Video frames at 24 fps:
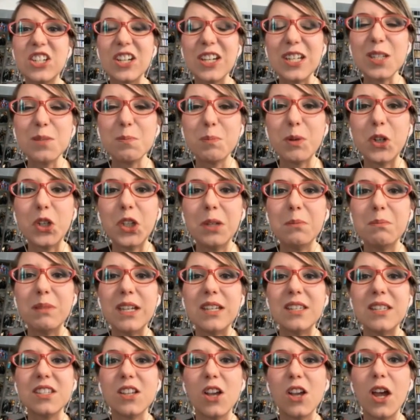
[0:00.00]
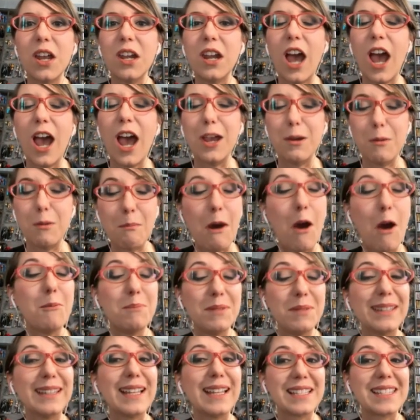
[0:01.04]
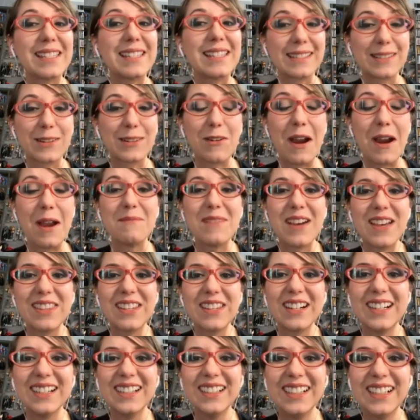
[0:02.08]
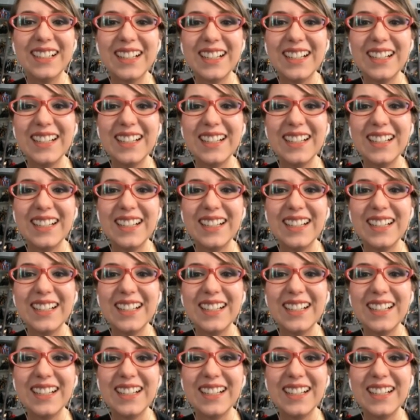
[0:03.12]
Just purely based on, I am hoping that's his grandmother.